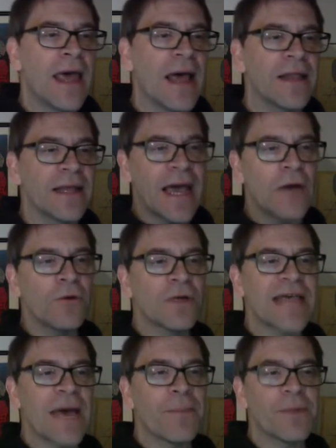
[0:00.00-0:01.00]
And the
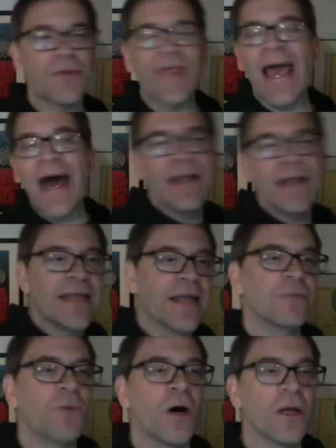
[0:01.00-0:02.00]
counterexamples are the
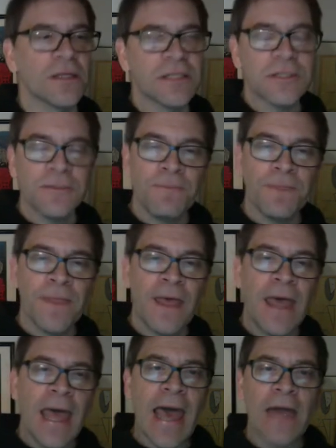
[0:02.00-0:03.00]
unintended models.
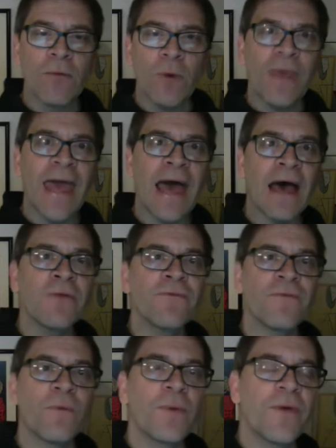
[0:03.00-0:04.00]
And what
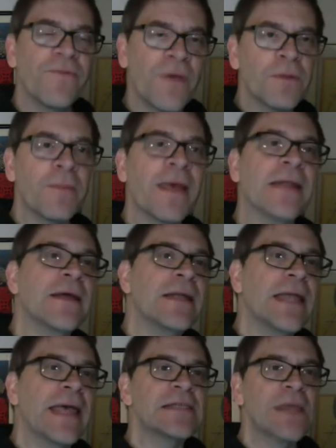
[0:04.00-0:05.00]
we've
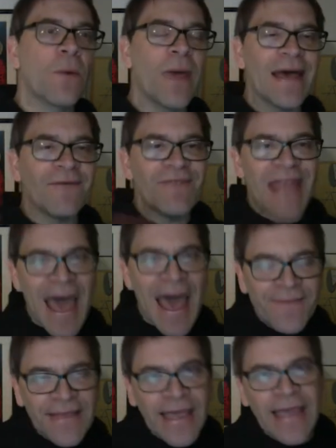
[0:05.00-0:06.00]
implemented is a way of
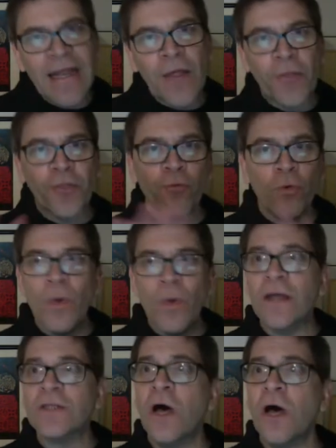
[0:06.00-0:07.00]
navigating through
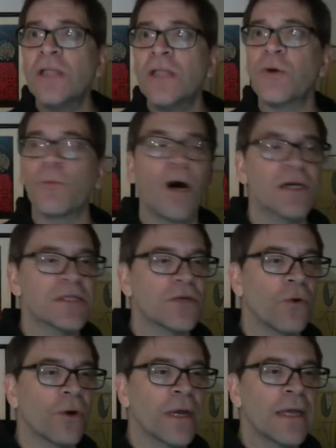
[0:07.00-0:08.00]
an ontology
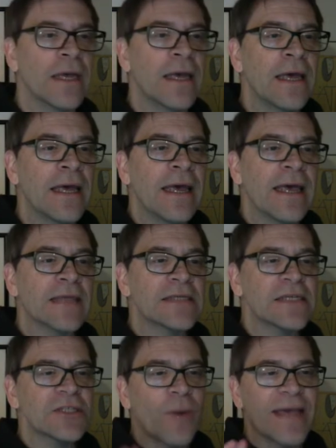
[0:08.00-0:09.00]
repository in
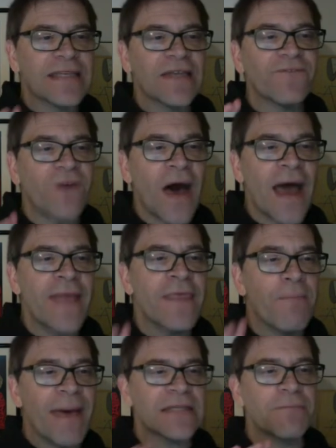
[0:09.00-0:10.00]
such a way as to find
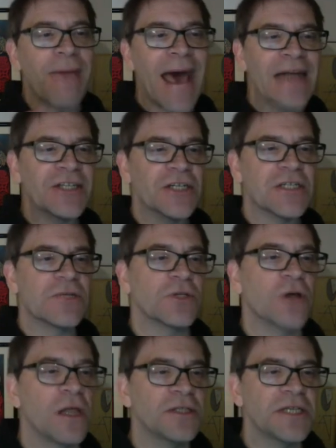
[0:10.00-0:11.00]
the best matches to
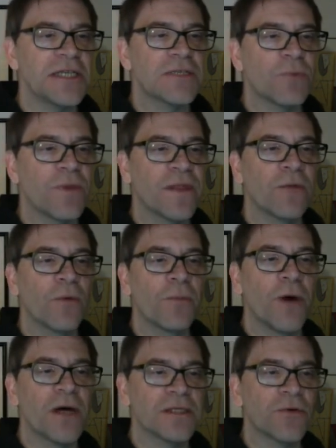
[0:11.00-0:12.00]
ontologies within the
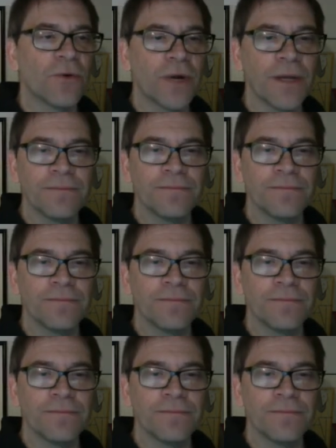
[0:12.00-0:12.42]
repository.